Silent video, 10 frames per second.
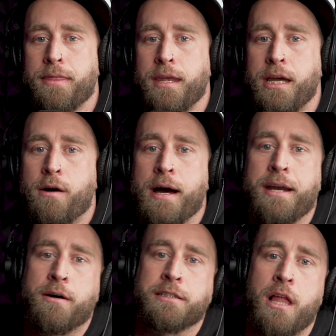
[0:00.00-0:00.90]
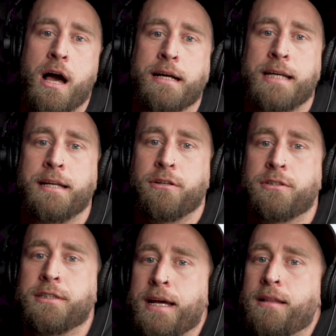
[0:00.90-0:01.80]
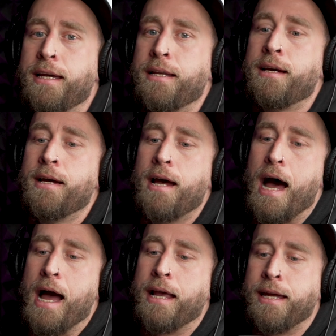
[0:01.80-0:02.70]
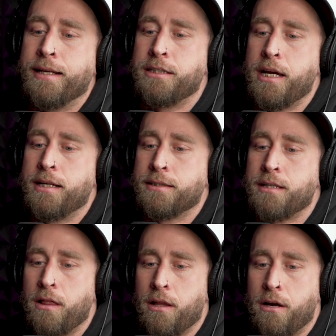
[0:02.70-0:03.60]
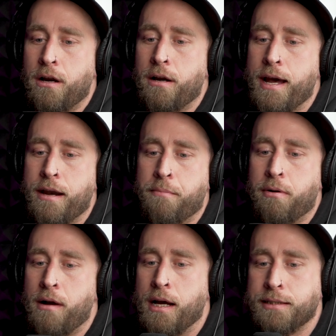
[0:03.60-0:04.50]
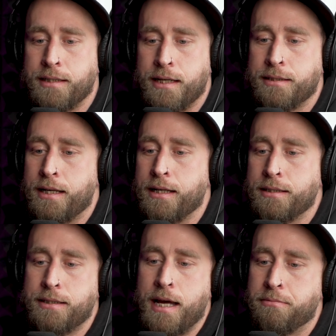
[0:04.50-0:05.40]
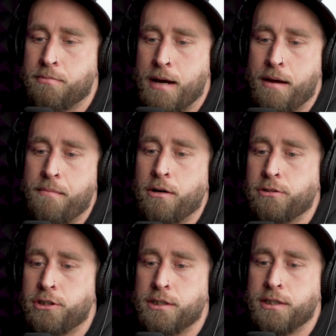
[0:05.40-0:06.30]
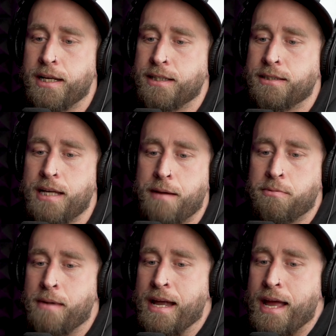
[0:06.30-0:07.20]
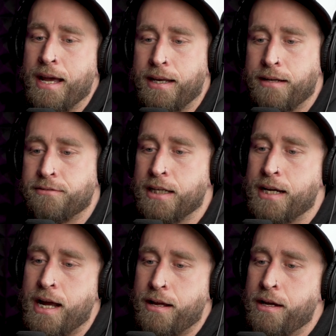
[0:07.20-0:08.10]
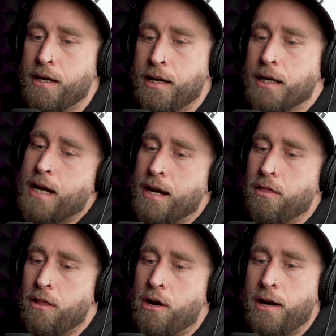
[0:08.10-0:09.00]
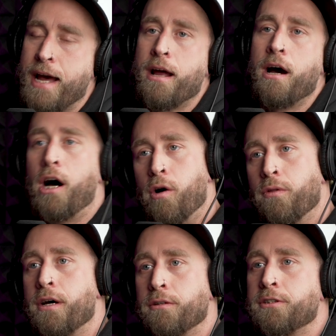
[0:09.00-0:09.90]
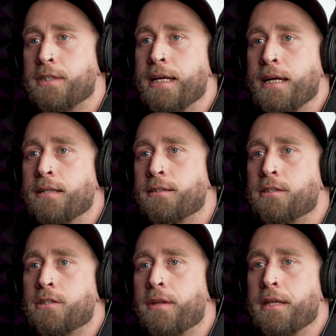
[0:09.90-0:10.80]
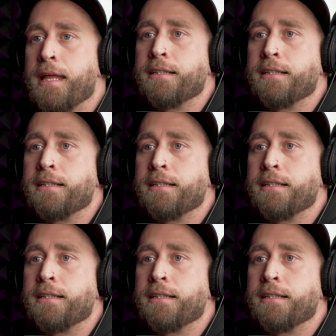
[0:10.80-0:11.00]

you know, I know as long as I do stay clean, I get a chance to learn how to process and accept my emotions and accept my negatives and kind of learn how to own those things so that they